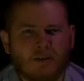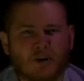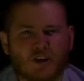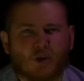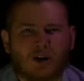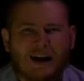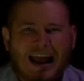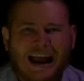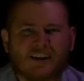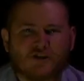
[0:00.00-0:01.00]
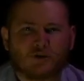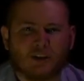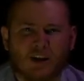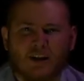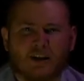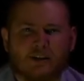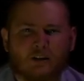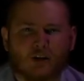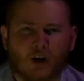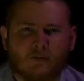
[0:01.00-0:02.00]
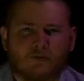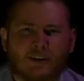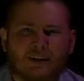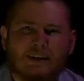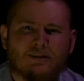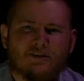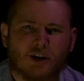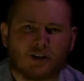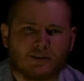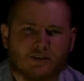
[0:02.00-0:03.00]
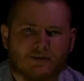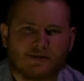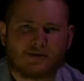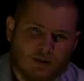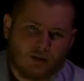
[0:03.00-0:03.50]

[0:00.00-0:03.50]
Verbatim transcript: but you are actually engulfed in darkness.